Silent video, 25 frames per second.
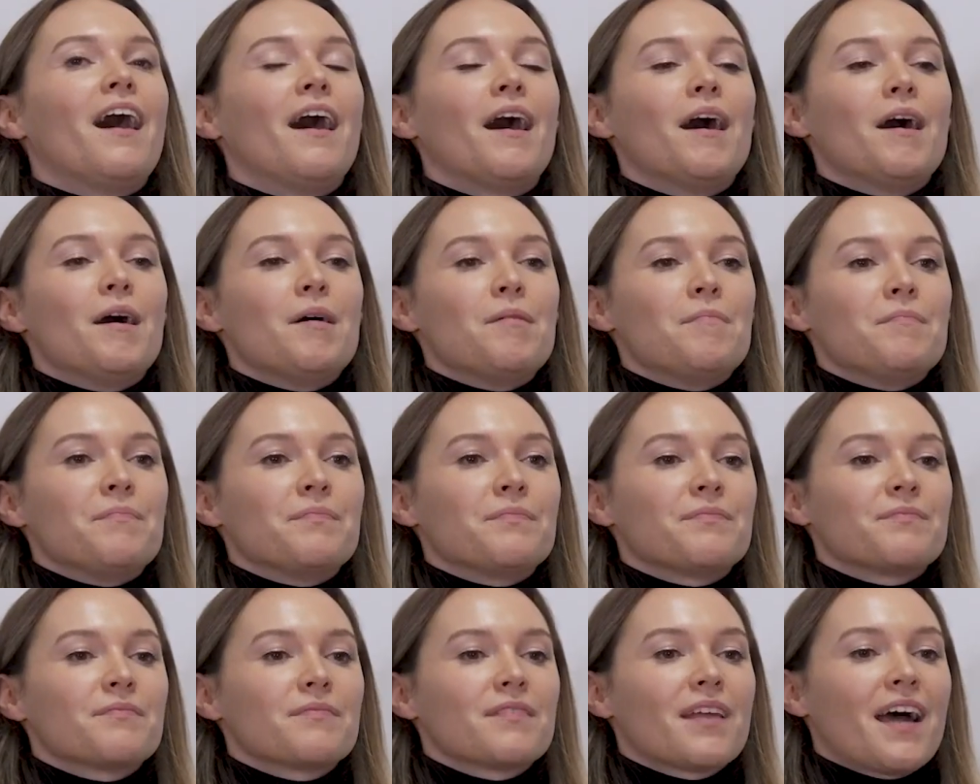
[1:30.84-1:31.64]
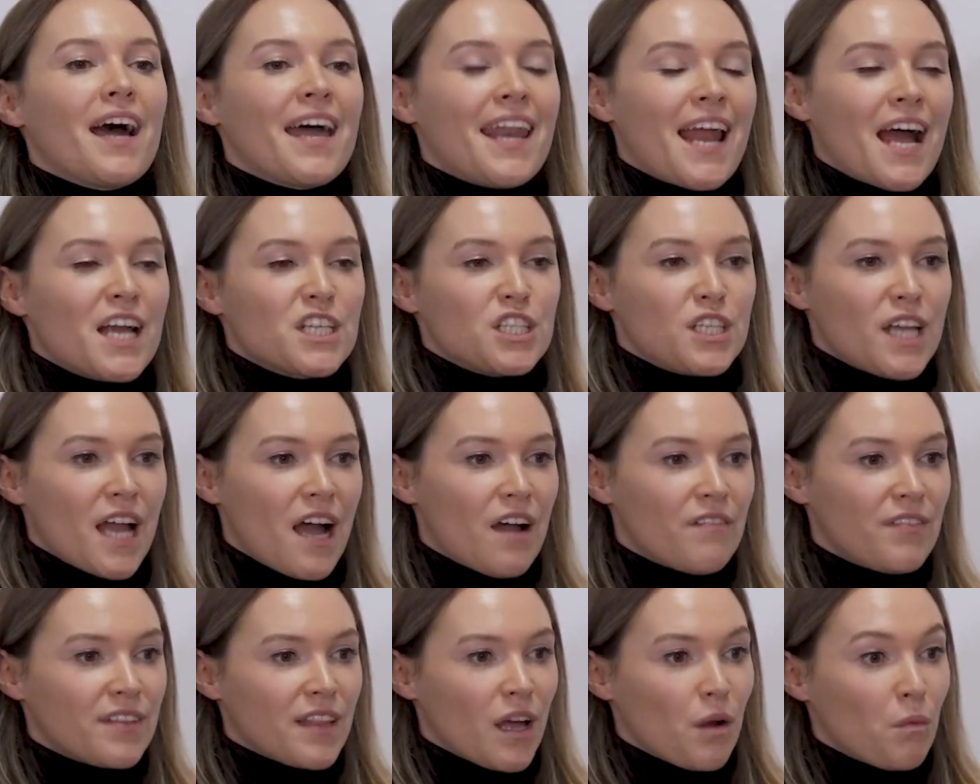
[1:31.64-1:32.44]
And actually
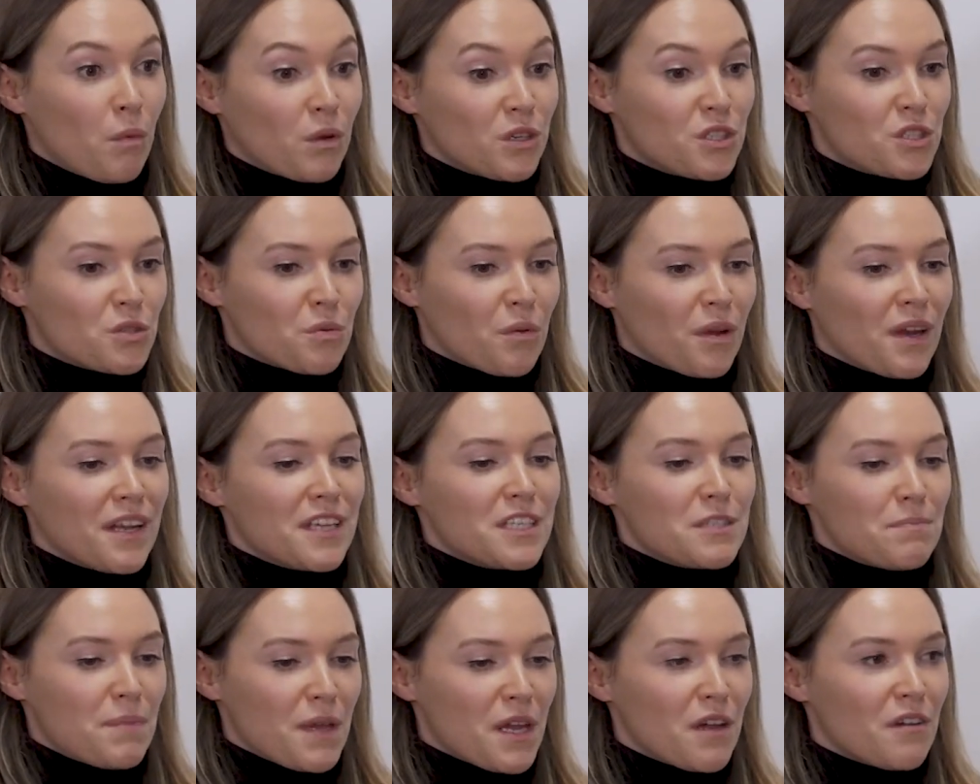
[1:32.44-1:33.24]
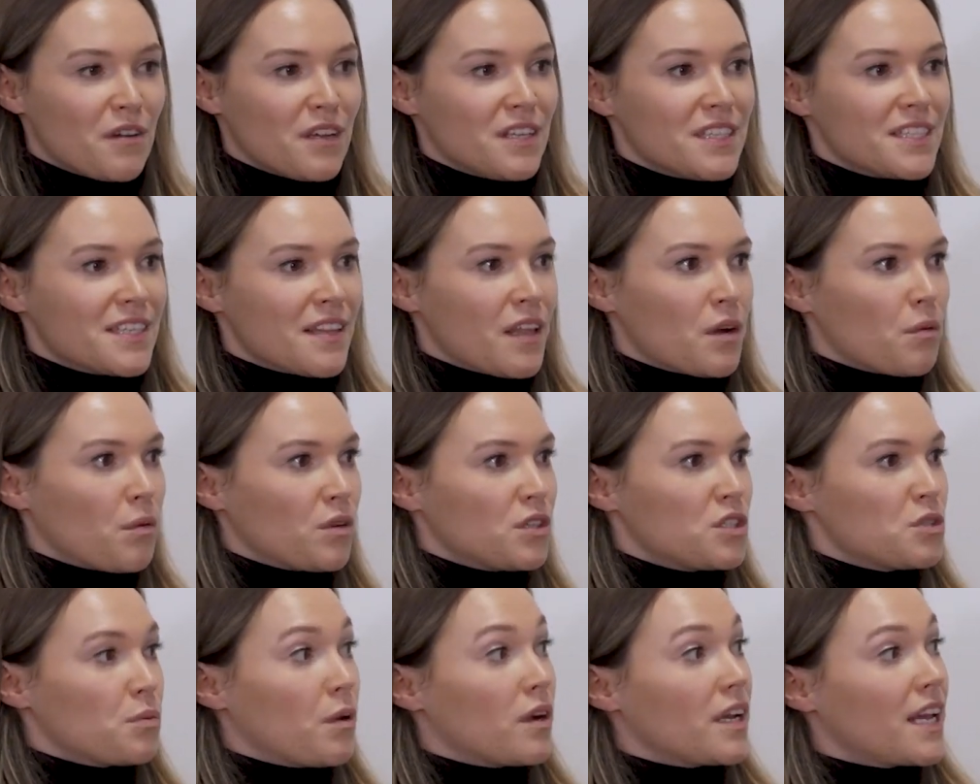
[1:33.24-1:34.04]
having that one-to-one experience and that
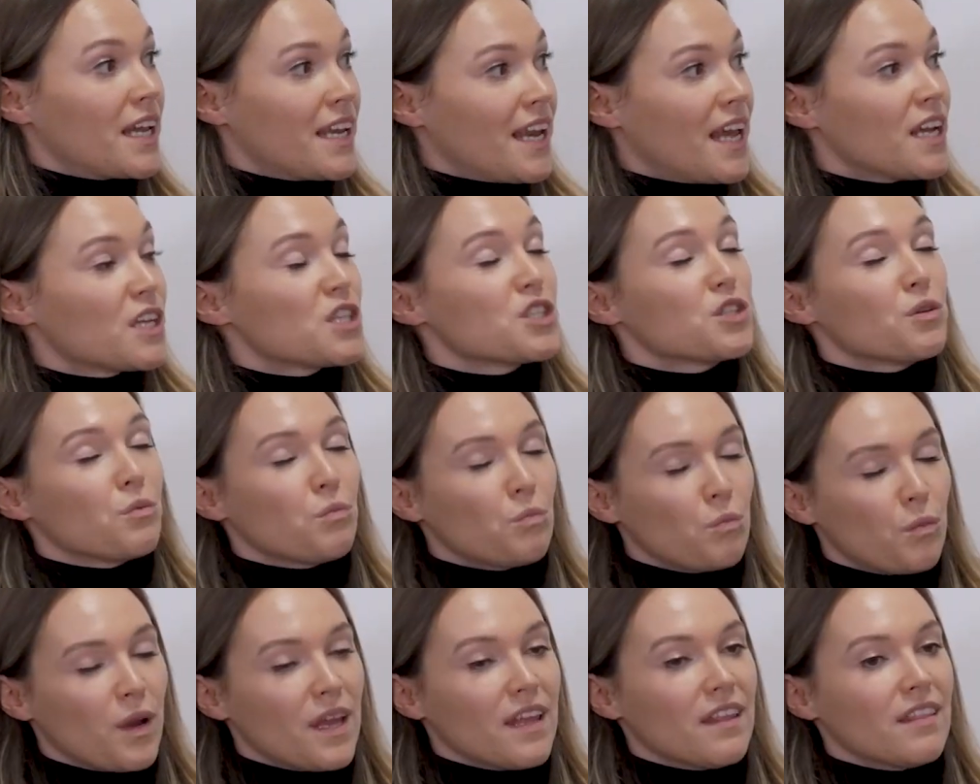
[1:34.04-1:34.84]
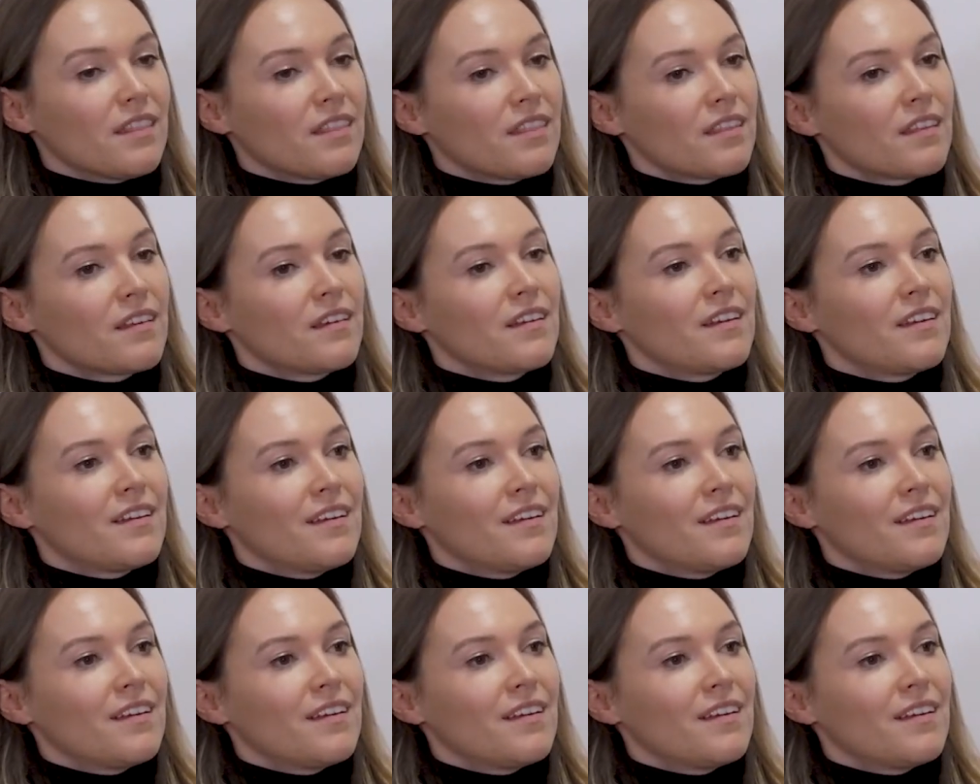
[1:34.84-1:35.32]
one-to-one connection with,